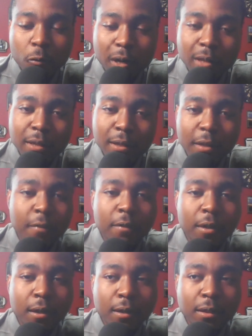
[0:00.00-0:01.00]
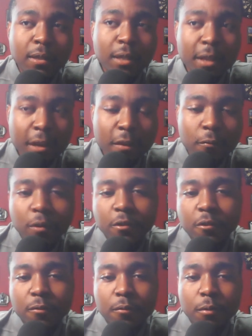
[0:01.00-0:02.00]
what could he have done? Could he have won a
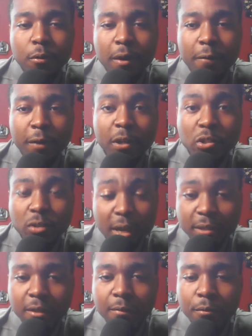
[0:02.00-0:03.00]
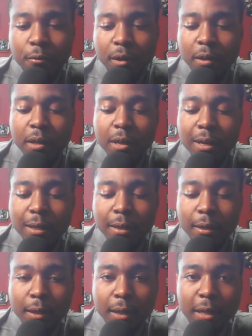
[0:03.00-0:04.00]
Super Bowl eventually at some point?
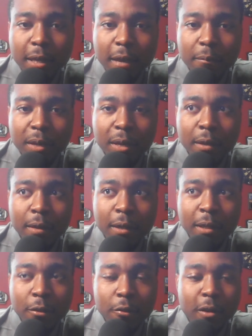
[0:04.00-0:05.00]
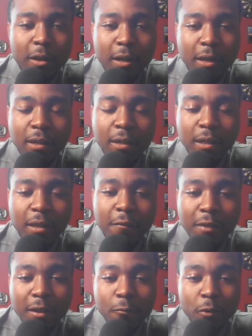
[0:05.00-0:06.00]
Could he have been another? Can he
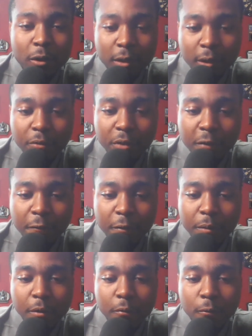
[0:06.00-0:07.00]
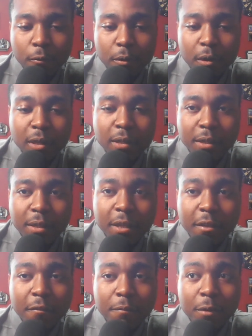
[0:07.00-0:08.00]
have won another MVP award? Could
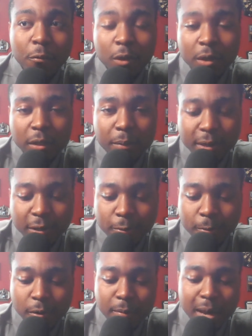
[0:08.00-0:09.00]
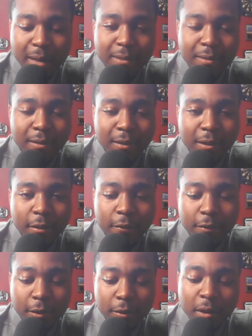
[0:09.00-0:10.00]
he have been one of the best quarterbacks in the
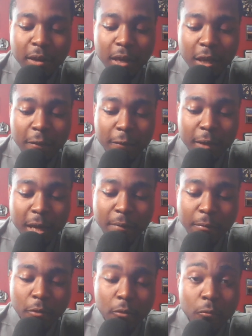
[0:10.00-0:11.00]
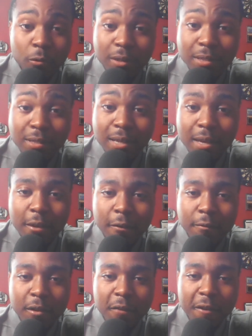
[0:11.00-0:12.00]
NFL? If Cam Newton would have stayed
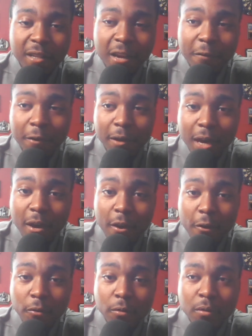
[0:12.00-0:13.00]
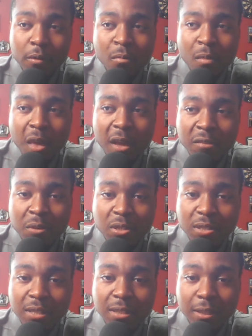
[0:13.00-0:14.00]
healthy, if he never got hurt as much
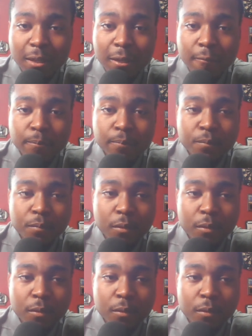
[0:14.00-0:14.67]
as he did,